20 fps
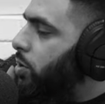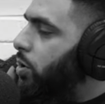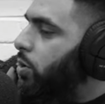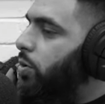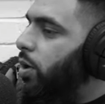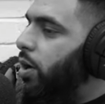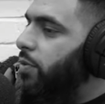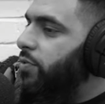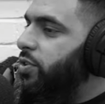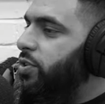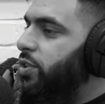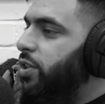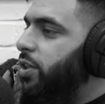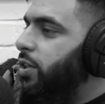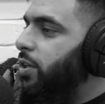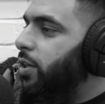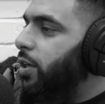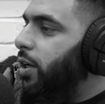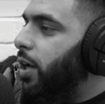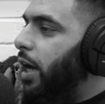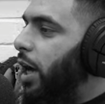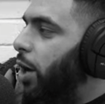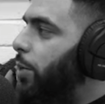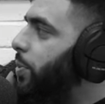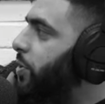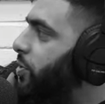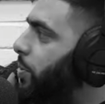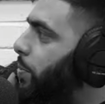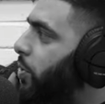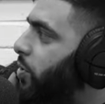So obviously,
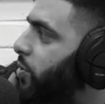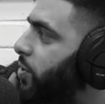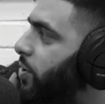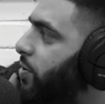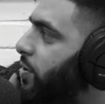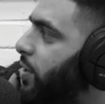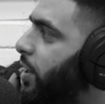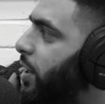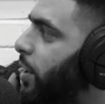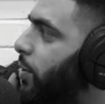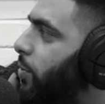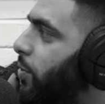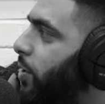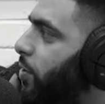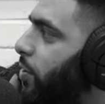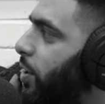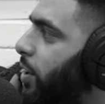helmets are a must, isn't it, now in